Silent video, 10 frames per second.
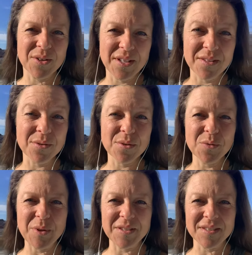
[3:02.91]
And the third
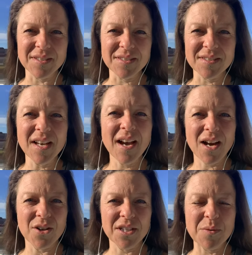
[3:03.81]
piece is, how
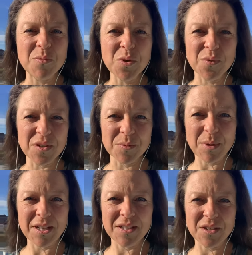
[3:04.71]
can I move this
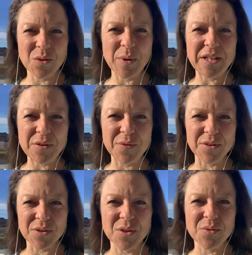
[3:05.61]
body in a way that
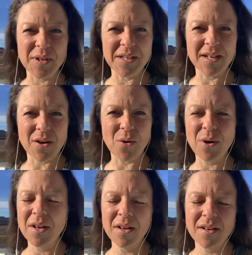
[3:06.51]
feels good right now?
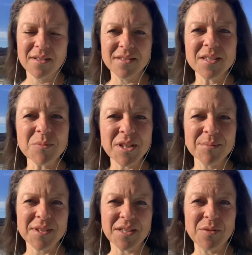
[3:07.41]
And
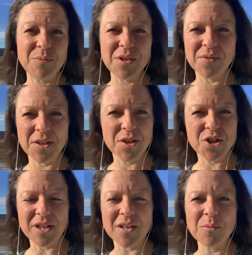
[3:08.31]
sometimes that can be a very
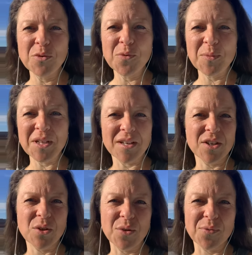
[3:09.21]
gentle movement, like
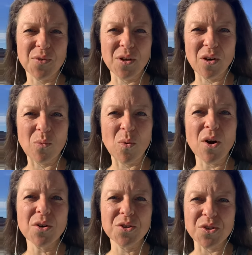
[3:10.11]
going for a little
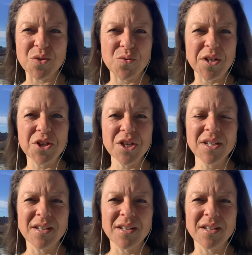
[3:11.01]
walk or just stretching.